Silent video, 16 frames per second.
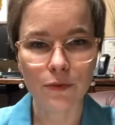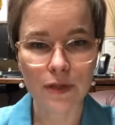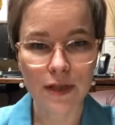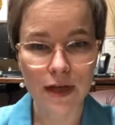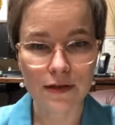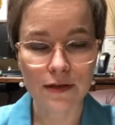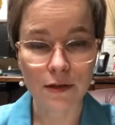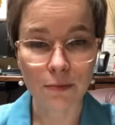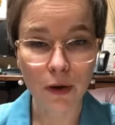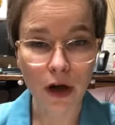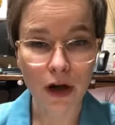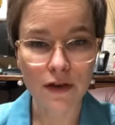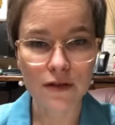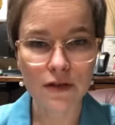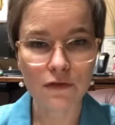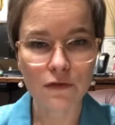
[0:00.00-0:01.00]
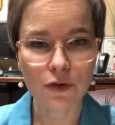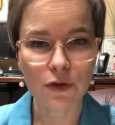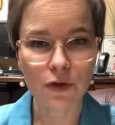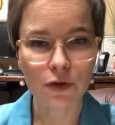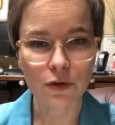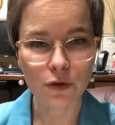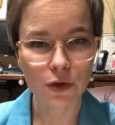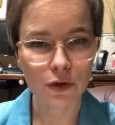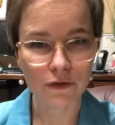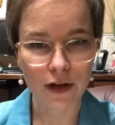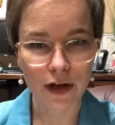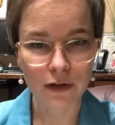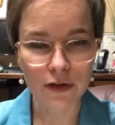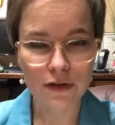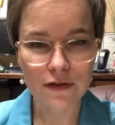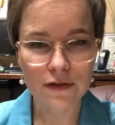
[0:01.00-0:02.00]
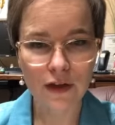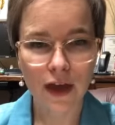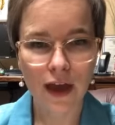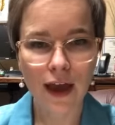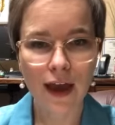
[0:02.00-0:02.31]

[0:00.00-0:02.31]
tested positive for the coronavirus,